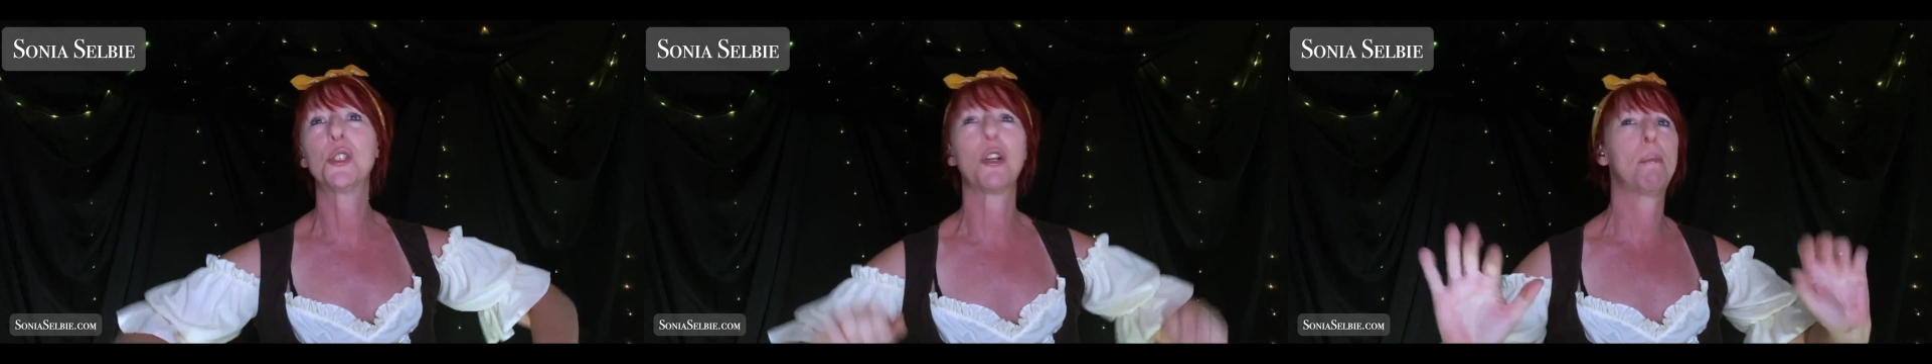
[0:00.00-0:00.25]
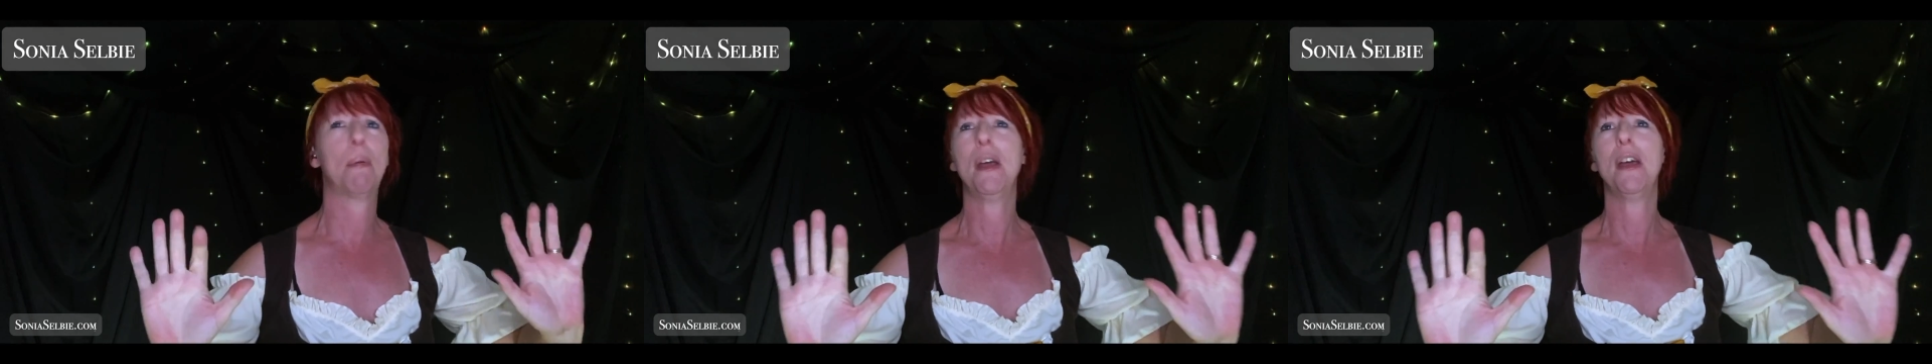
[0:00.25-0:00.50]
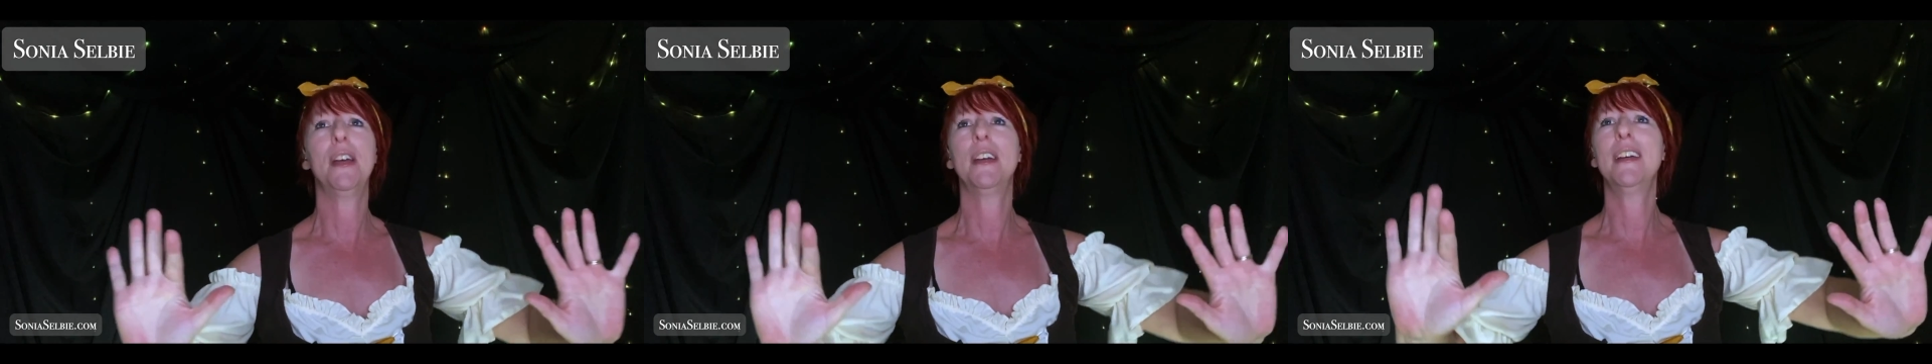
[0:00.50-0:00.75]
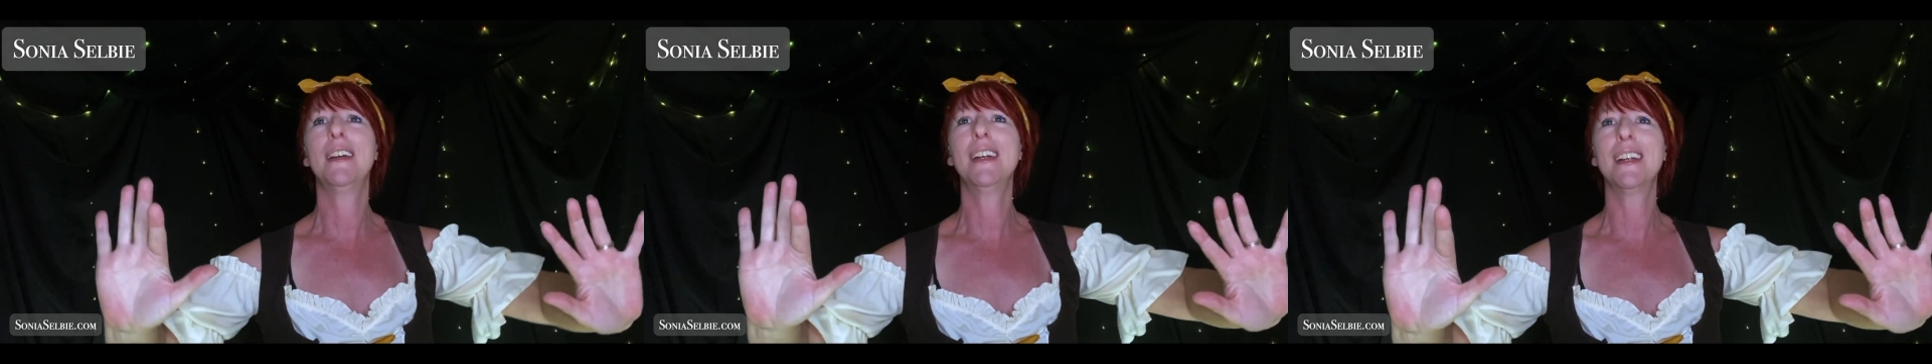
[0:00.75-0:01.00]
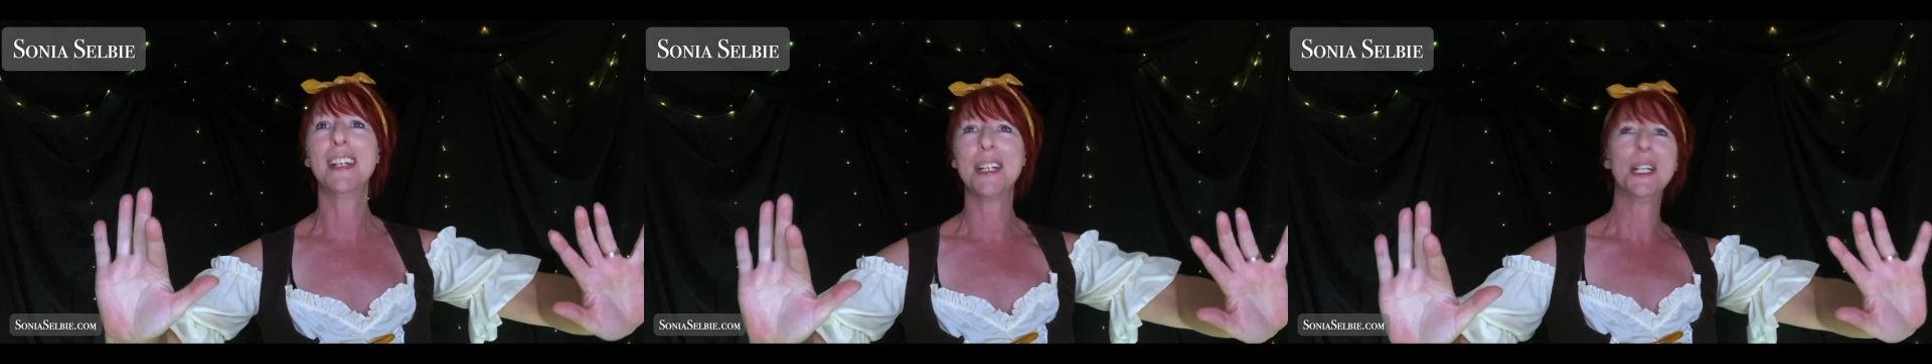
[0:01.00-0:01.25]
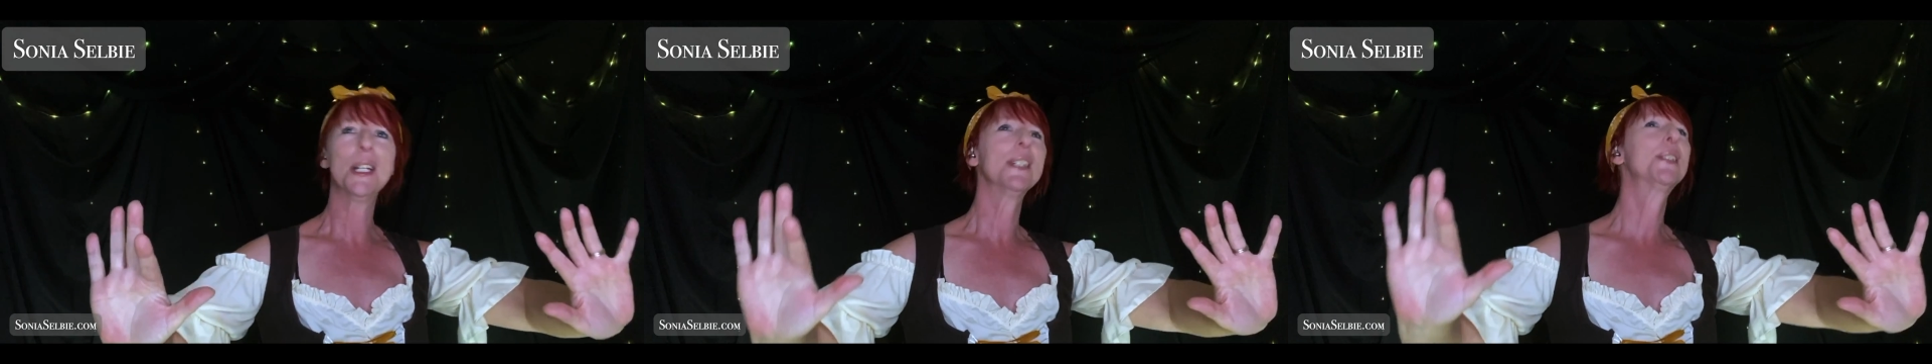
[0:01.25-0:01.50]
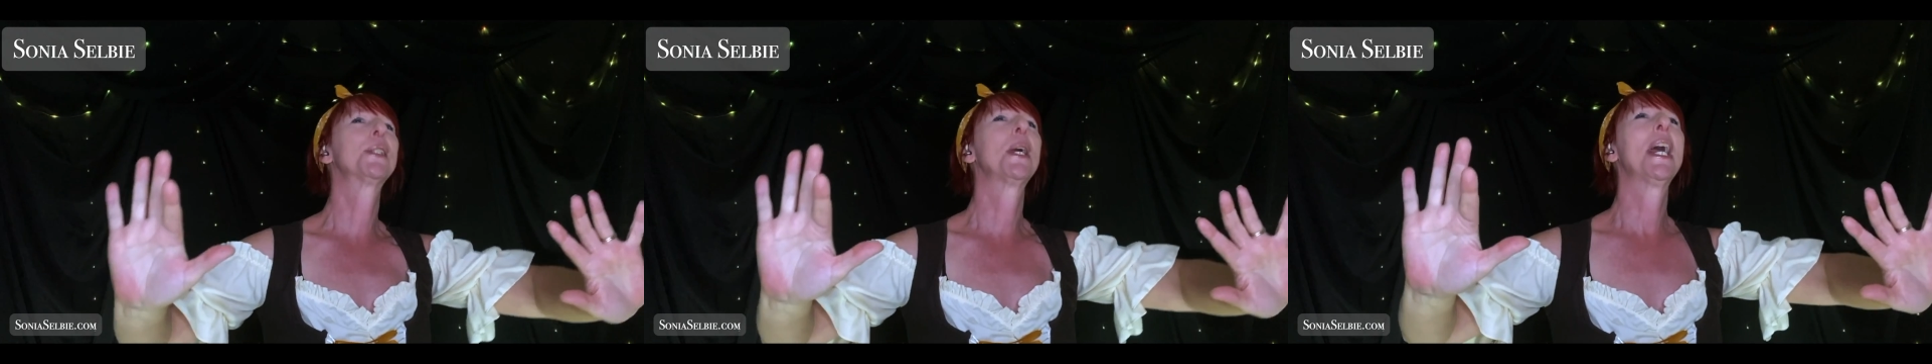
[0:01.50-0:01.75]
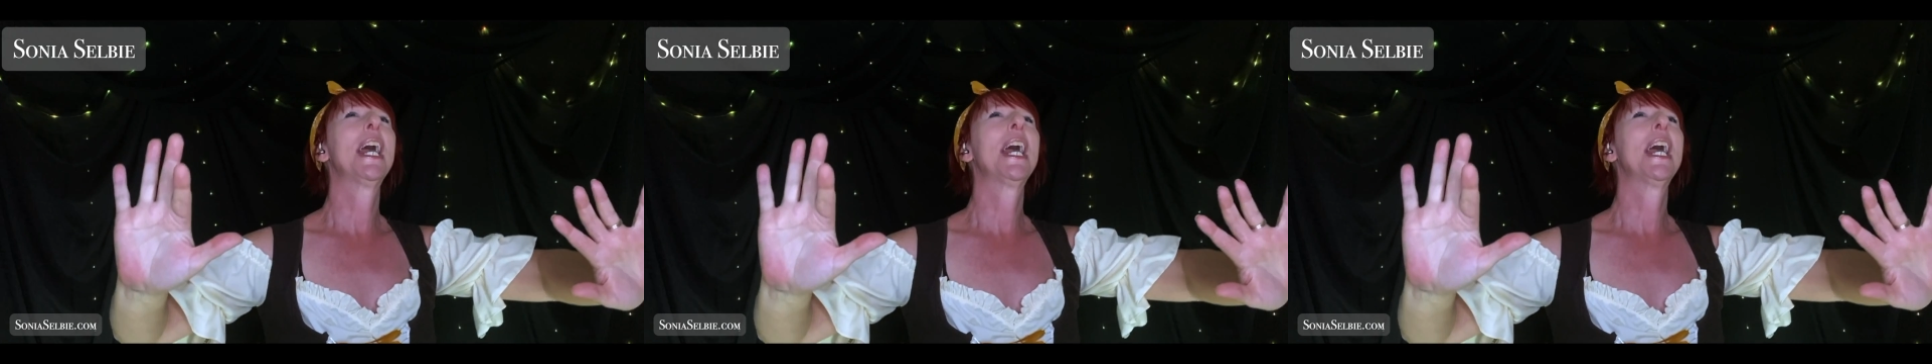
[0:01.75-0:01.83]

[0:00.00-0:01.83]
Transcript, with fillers: trapeze,